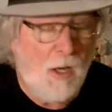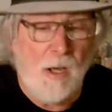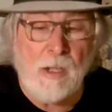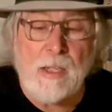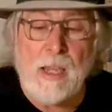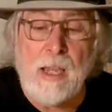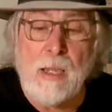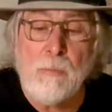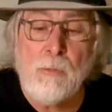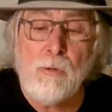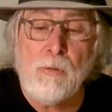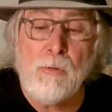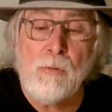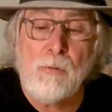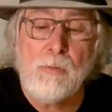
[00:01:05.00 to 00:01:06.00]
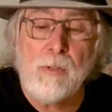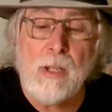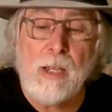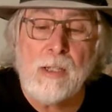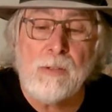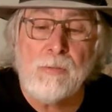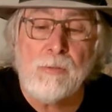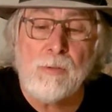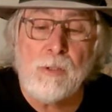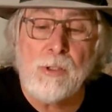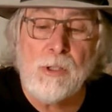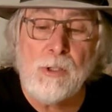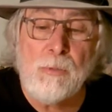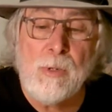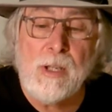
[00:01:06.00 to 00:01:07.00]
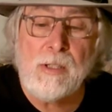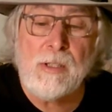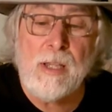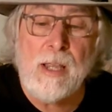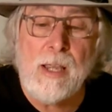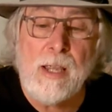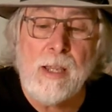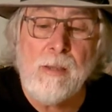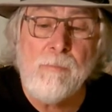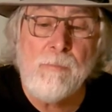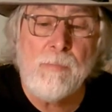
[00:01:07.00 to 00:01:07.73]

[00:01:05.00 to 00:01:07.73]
cable that's for USA,